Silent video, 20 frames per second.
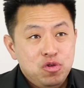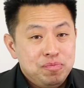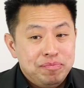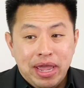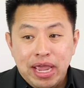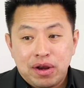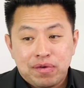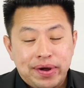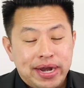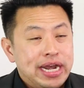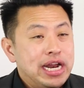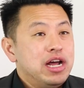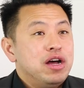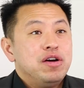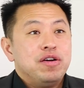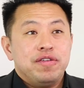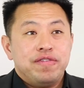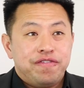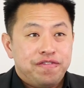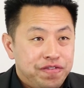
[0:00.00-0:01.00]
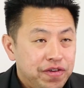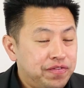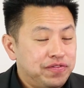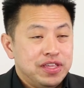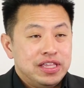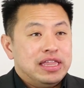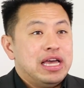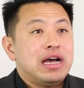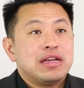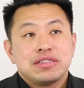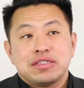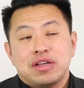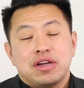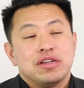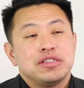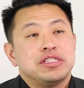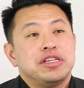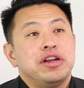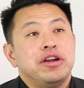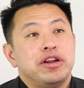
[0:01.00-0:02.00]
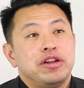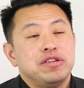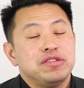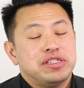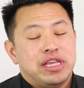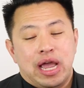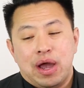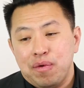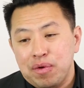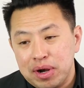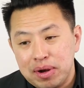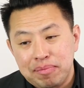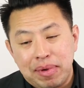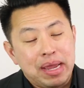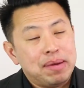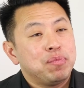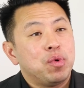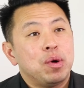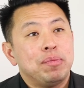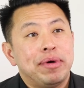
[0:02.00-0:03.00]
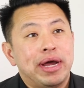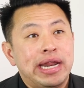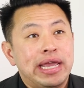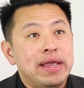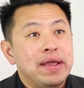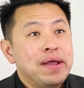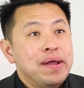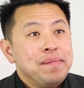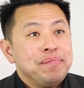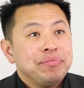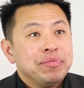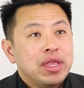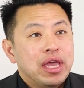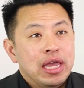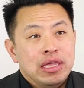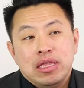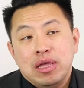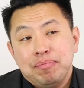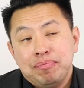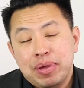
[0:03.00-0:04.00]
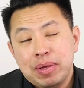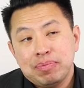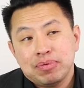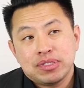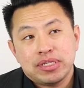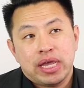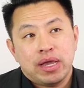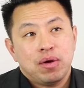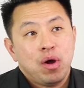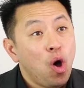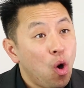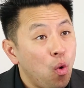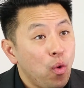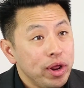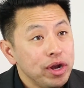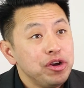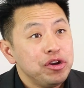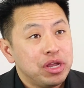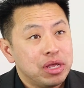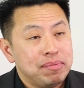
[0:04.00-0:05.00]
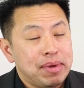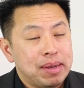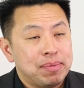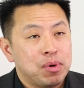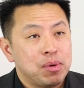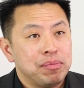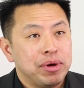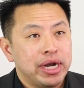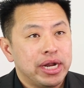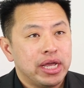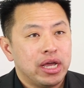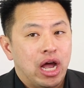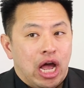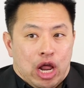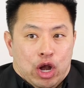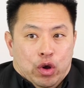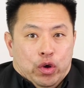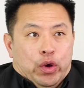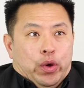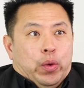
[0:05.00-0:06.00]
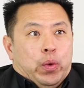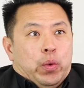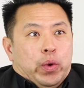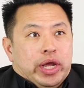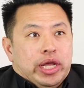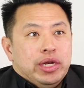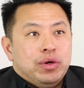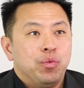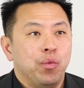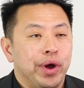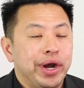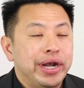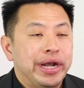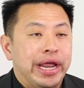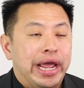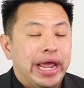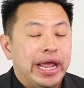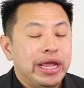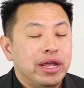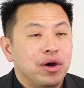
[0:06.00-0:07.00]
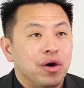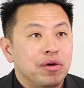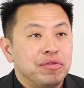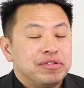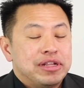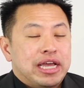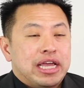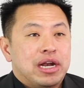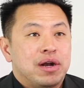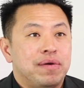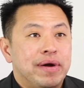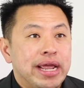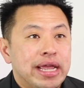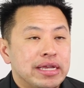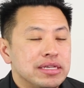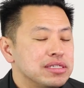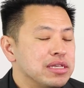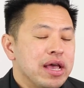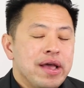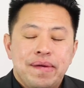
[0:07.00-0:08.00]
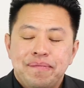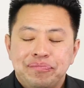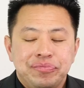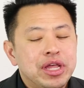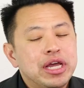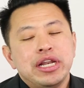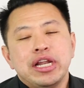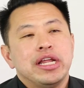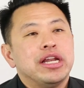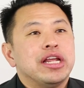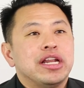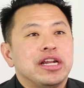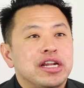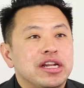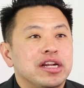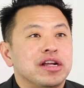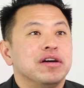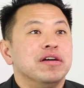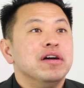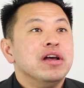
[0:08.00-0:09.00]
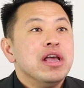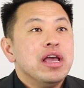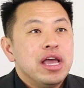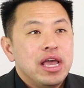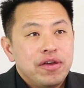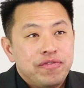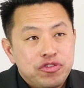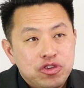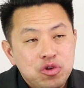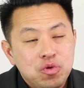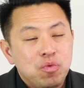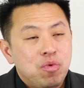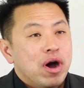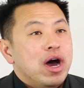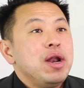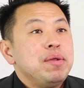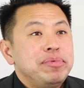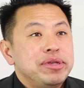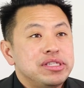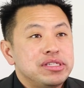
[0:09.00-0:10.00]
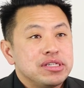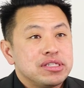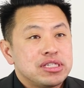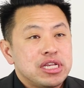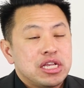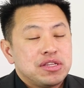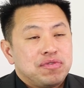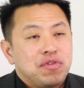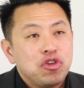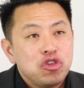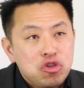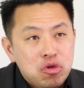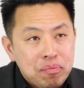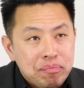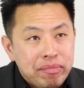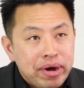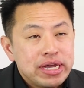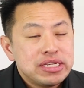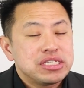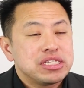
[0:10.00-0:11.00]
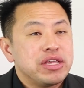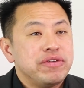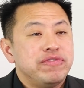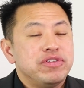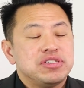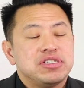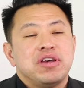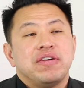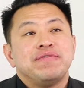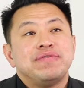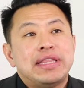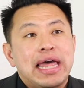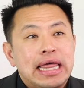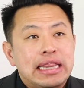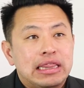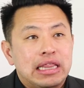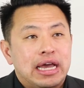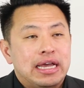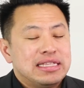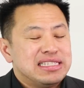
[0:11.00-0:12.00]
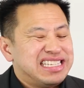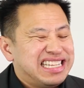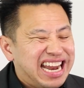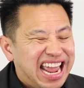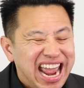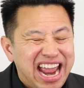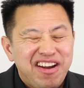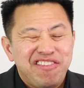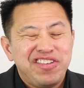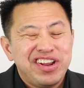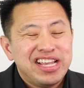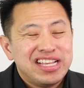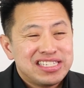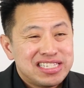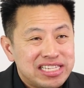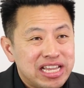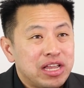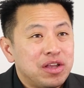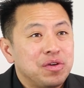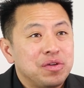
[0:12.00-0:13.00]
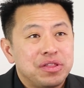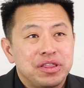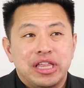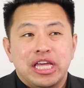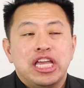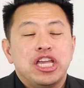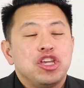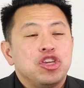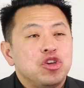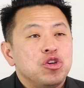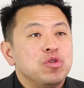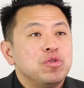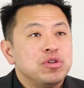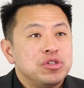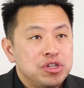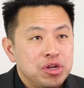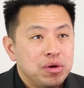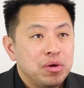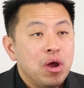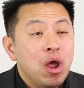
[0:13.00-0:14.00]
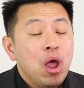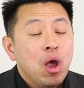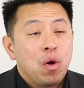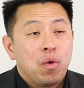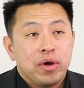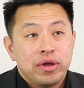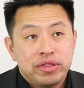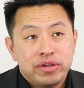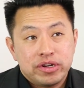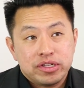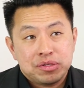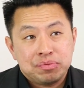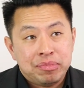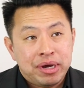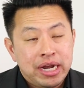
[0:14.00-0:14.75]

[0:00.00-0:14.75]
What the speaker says: you make right now $50,000 a year and you say, I want to make more money, and then people say, oh, when are you going to make more money? I don't know when, one day, hopefully I get a raise. No. If you want to be successful, you must give yourself deadlines in every single thing you do. Whether it's